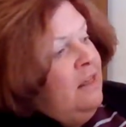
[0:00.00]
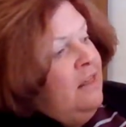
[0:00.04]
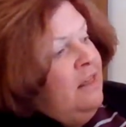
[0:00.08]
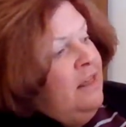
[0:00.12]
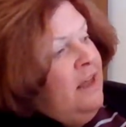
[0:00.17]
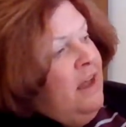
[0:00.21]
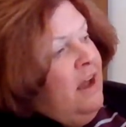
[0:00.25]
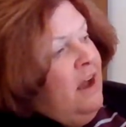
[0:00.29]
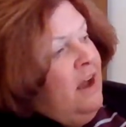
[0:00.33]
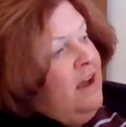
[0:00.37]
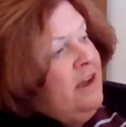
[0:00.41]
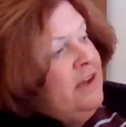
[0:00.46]

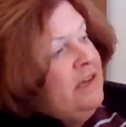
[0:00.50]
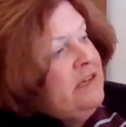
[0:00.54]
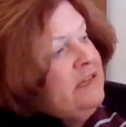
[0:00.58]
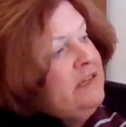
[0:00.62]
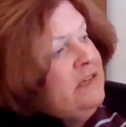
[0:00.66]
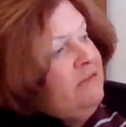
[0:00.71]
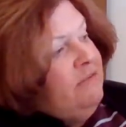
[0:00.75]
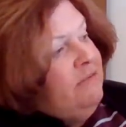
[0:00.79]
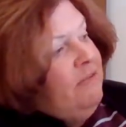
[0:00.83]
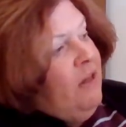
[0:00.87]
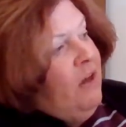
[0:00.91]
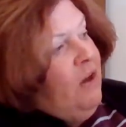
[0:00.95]
the
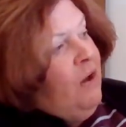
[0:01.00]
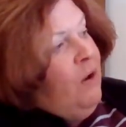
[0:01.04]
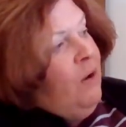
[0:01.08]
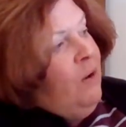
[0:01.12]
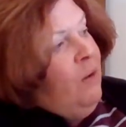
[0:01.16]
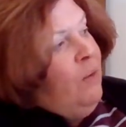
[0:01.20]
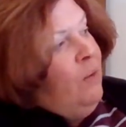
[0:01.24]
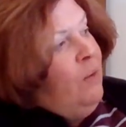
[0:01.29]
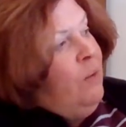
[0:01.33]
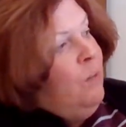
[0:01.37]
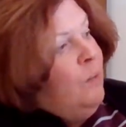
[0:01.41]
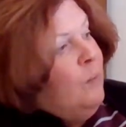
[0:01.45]
ice
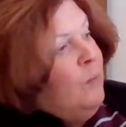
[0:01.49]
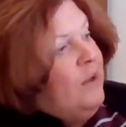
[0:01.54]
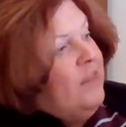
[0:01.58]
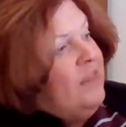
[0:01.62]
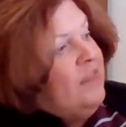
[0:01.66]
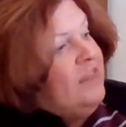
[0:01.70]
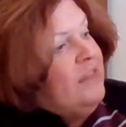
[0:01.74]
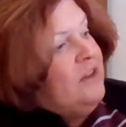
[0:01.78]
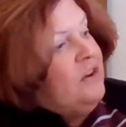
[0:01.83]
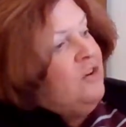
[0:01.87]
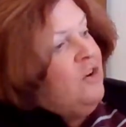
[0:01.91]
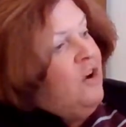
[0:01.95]
floe
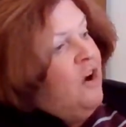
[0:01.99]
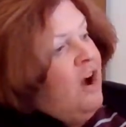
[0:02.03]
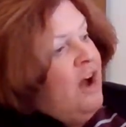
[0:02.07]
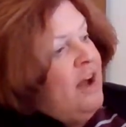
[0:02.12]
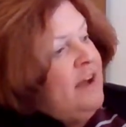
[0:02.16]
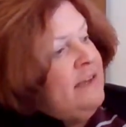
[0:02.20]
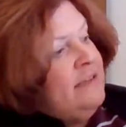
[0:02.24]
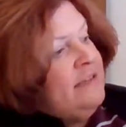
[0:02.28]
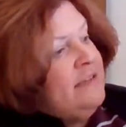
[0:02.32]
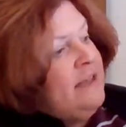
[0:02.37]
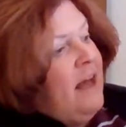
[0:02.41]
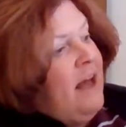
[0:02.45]
with the
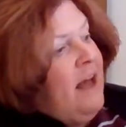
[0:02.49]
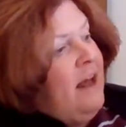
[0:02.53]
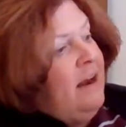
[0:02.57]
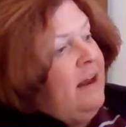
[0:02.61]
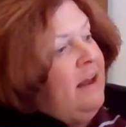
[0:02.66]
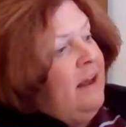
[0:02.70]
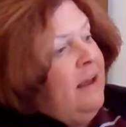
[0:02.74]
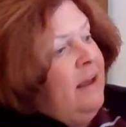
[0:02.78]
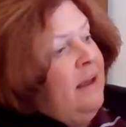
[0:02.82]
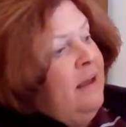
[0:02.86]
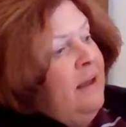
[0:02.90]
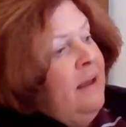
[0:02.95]
dogs on
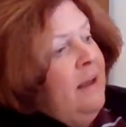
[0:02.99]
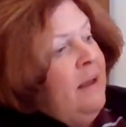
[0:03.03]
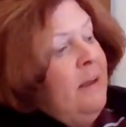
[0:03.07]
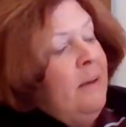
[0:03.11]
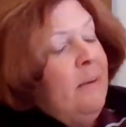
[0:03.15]
it